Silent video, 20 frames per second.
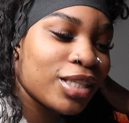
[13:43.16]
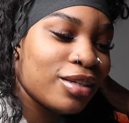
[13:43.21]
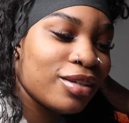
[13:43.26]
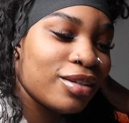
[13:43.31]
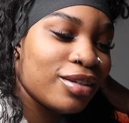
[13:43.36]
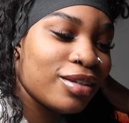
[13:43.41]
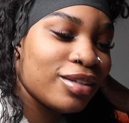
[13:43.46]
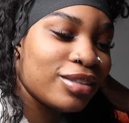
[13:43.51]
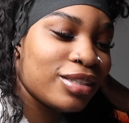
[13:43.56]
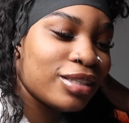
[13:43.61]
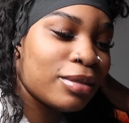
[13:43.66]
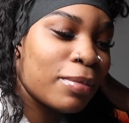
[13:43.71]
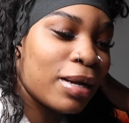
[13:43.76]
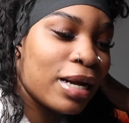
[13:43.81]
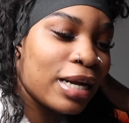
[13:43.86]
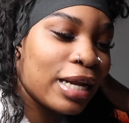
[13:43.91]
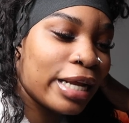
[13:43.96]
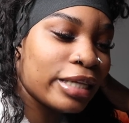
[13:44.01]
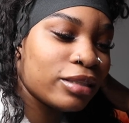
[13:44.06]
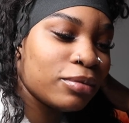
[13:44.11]
Uh,
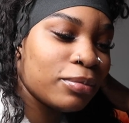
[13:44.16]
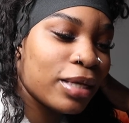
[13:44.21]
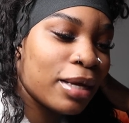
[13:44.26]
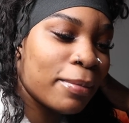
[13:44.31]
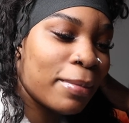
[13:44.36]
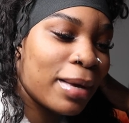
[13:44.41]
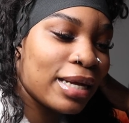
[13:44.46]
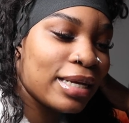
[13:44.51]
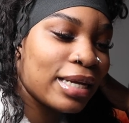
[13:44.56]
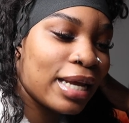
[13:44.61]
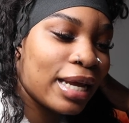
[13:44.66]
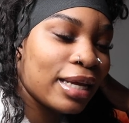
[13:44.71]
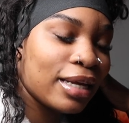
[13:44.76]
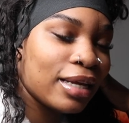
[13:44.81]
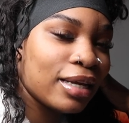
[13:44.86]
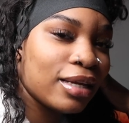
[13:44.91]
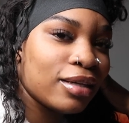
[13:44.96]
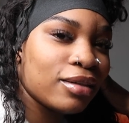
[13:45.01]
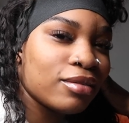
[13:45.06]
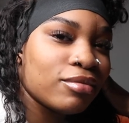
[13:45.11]
somebody asked me, "Am I
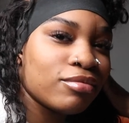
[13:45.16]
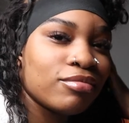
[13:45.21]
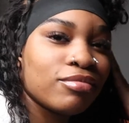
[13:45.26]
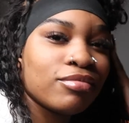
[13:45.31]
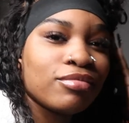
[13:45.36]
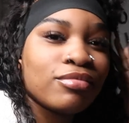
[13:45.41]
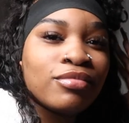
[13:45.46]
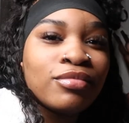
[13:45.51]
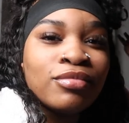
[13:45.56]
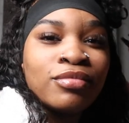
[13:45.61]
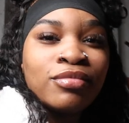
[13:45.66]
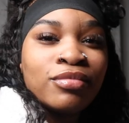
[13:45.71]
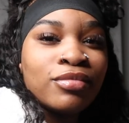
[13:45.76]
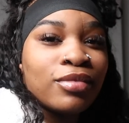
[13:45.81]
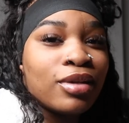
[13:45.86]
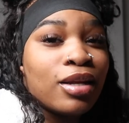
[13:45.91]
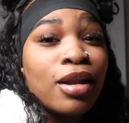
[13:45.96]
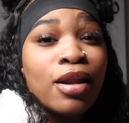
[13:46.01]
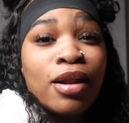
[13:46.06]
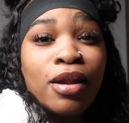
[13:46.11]
dating?"
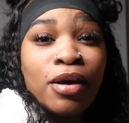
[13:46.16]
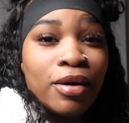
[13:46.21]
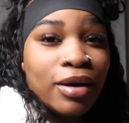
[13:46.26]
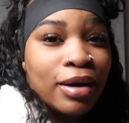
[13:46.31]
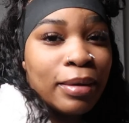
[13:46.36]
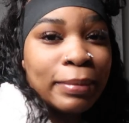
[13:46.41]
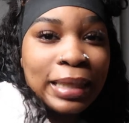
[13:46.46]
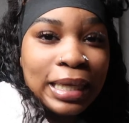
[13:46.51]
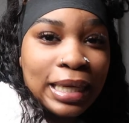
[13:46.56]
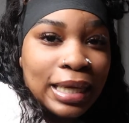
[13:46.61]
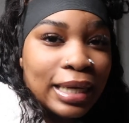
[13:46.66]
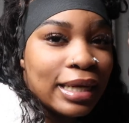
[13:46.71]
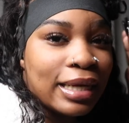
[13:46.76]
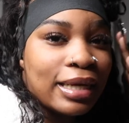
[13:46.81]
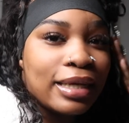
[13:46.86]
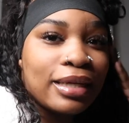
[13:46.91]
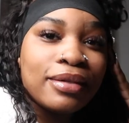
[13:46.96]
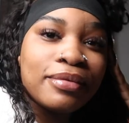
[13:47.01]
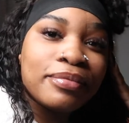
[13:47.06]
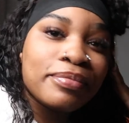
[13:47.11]
No, I'm
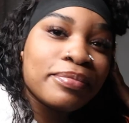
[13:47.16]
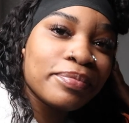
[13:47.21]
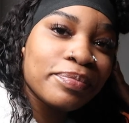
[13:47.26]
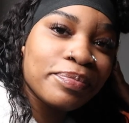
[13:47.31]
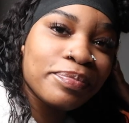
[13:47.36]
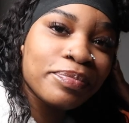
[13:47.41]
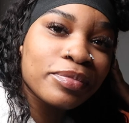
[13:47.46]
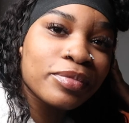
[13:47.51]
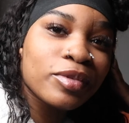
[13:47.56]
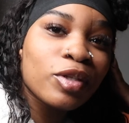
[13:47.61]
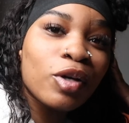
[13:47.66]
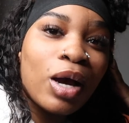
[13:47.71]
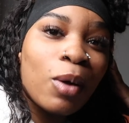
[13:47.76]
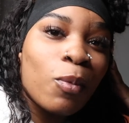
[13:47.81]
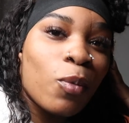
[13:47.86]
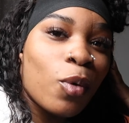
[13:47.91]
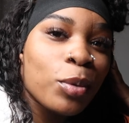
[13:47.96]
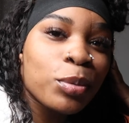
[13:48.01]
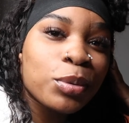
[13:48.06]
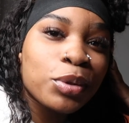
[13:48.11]
not. Do I
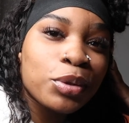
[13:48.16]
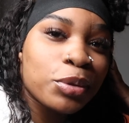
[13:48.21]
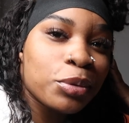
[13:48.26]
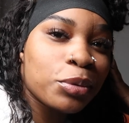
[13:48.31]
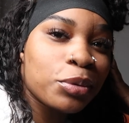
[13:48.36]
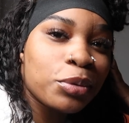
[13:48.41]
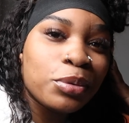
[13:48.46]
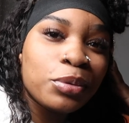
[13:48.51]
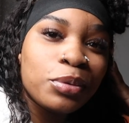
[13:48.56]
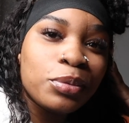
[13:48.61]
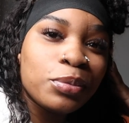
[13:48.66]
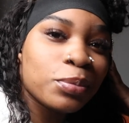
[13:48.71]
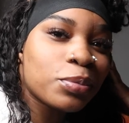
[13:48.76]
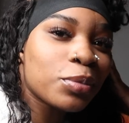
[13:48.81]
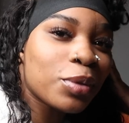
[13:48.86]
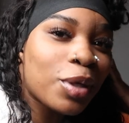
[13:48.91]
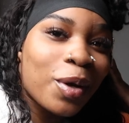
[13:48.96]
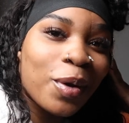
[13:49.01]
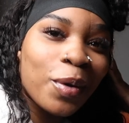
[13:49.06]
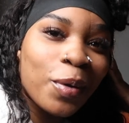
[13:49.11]
want to?
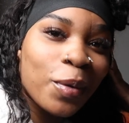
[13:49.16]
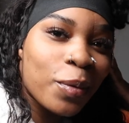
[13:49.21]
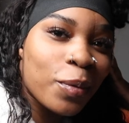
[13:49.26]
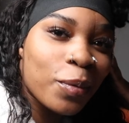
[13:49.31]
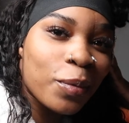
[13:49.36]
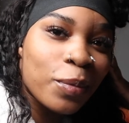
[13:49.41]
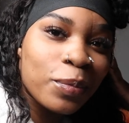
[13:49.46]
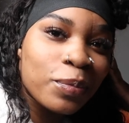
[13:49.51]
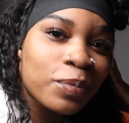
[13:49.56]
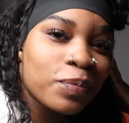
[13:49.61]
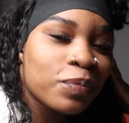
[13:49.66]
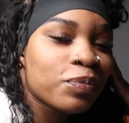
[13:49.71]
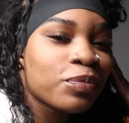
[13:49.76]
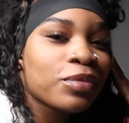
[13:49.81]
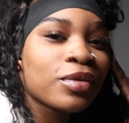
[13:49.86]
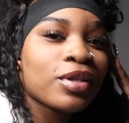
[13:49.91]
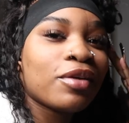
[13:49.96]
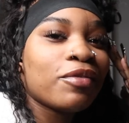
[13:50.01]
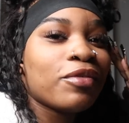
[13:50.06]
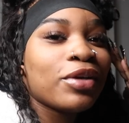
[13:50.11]
No,
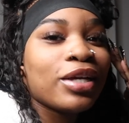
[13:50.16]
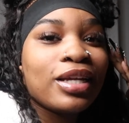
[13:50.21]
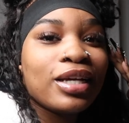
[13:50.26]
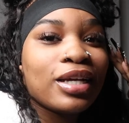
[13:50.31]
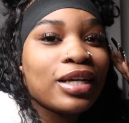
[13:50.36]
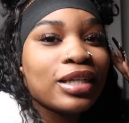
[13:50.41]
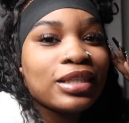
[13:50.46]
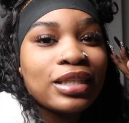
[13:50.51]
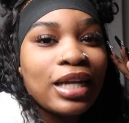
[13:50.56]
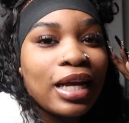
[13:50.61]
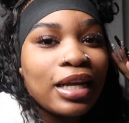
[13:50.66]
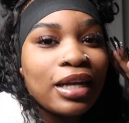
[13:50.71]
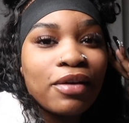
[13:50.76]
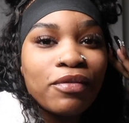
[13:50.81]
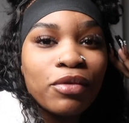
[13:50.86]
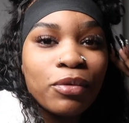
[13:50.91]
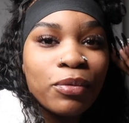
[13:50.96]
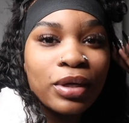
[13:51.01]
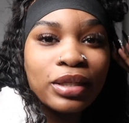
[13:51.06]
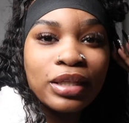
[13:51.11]
really, because I ain't
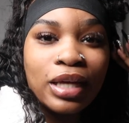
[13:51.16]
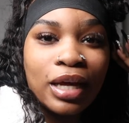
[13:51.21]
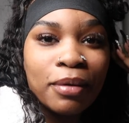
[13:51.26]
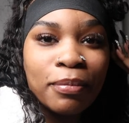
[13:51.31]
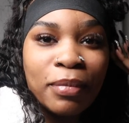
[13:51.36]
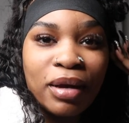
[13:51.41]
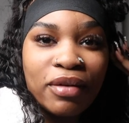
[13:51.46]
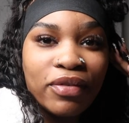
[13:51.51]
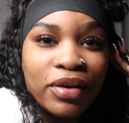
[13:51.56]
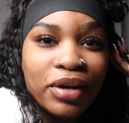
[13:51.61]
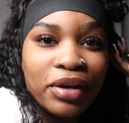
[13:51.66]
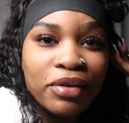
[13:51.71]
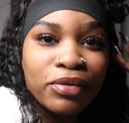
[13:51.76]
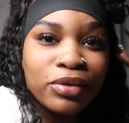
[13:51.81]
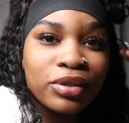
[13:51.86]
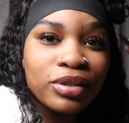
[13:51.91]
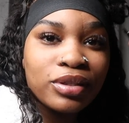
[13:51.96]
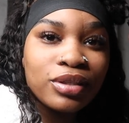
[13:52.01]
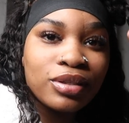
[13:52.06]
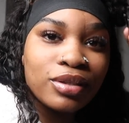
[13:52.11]
ever worked out in my
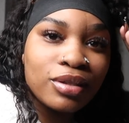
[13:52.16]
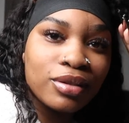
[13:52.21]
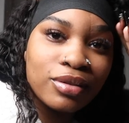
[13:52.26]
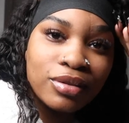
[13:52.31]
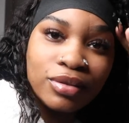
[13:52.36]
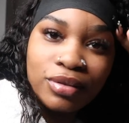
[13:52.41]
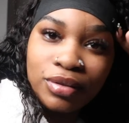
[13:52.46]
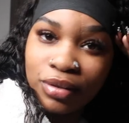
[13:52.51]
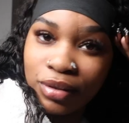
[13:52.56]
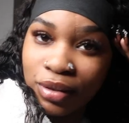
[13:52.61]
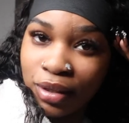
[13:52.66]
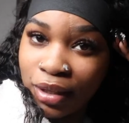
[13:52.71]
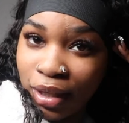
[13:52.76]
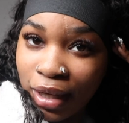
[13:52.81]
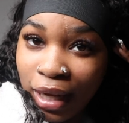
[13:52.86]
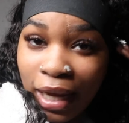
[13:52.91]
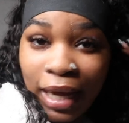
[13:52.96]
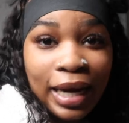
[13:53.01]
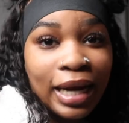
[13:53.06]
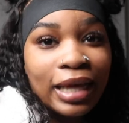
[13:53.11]
favor. So.
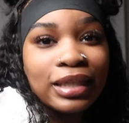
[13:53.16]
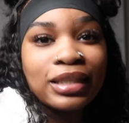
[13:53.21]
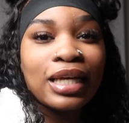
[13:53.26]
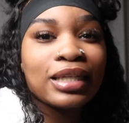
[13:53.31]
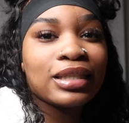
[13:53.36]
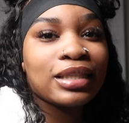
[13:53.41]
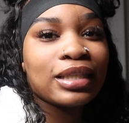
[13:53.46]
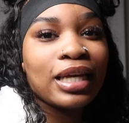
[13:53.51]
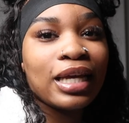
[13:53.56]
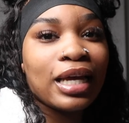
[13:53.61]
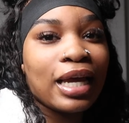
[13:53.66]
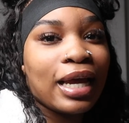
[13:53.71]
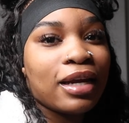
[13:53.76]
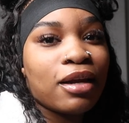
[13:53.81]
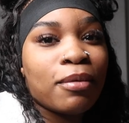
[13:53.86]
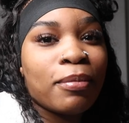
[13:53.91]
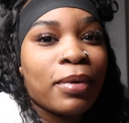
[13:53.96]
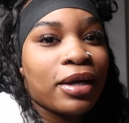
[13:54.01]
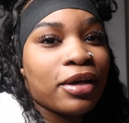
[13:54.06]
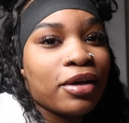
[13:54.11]
And as I said, ain't
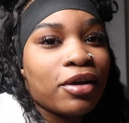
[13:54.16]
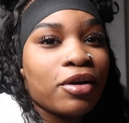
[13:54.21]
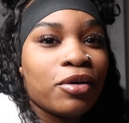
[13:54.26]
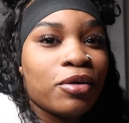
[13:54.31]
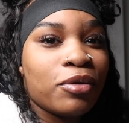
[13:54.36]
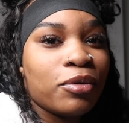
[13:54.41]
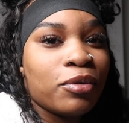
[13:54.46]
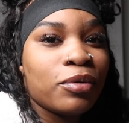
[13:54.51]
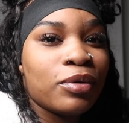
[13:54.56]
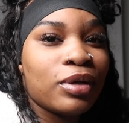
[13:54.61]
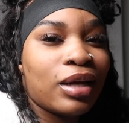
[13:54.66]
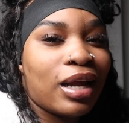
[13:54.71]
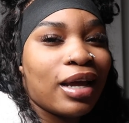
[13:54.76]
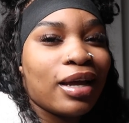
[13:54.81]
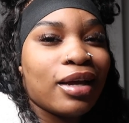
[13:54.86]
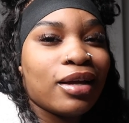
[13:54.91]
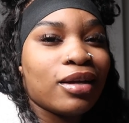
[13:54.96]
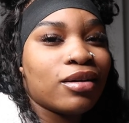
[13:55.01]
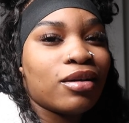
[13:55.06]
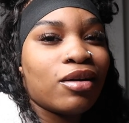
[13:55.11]
nobody on
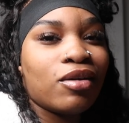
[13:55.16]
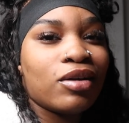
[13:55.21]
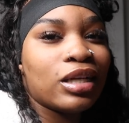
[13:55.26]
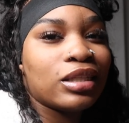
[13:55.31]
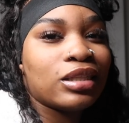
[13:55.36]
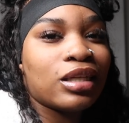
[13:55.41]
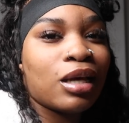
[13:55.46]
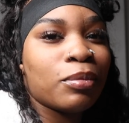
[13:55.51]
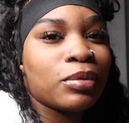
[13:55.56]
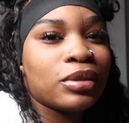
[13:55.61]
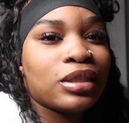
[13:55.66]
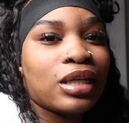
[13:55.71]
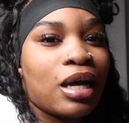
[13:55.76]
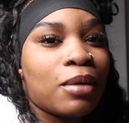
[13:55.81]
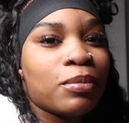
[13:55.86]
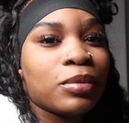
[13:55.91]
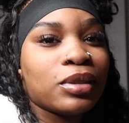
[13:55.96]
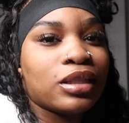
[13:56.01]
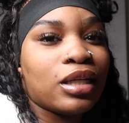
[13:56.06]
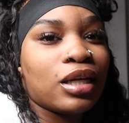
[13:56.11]
like on that type of
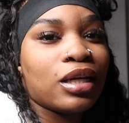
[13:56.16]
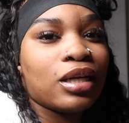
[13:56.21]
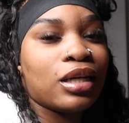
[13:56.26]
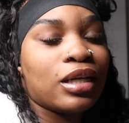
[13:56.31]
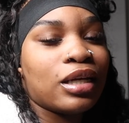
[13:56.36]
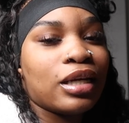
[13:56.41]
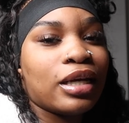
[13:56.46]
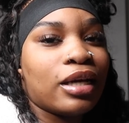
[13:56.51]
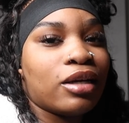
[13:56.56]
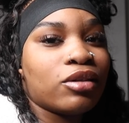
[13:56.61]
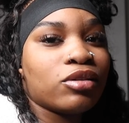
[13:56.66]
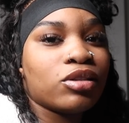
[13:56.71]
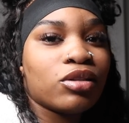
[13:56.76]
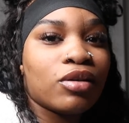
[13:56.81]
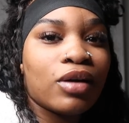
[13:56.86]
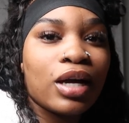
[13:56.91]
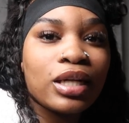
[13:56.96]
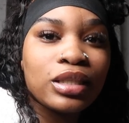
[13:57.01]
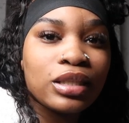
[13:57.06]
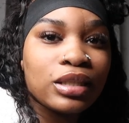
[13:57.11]
time of settling her down,
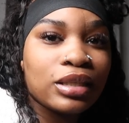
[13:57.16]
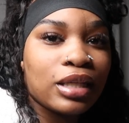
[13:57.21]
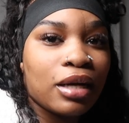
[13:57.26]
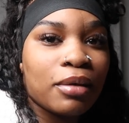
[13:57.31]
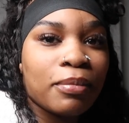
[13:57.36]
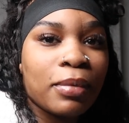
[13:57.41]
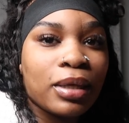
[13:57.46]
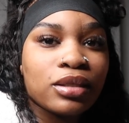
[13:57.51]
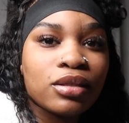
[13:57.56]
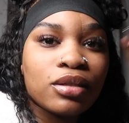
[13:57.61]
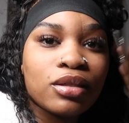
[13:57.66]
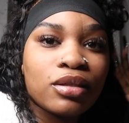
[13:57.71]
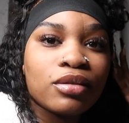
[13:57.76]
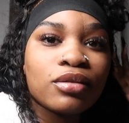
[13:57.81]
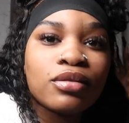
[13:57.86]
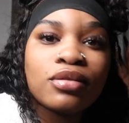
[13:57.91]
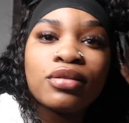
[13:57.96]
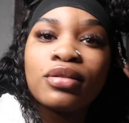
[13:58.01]
so I just stayed to myself.